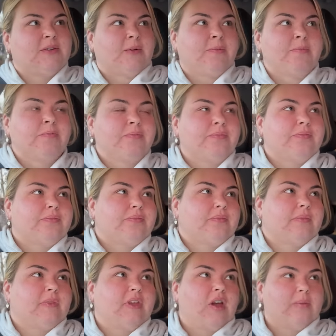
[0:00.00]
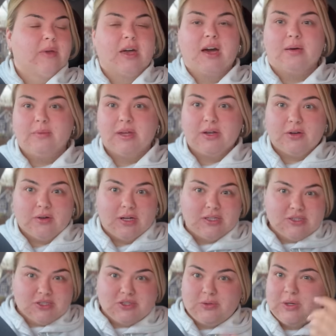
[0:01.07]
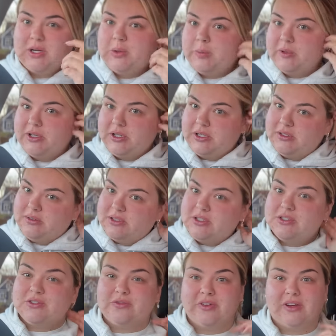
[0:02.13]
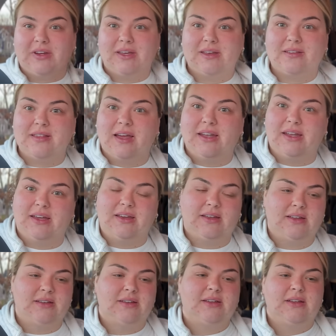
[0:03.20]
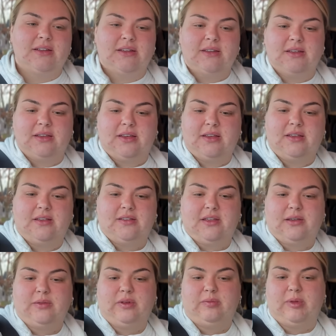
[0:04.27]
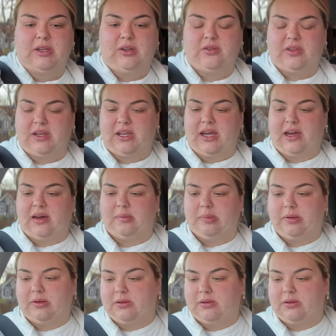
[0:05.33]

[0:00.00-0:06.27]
Oh, that's nice. Yarman got me a garage door opener, which is very exciting because we've been using an app.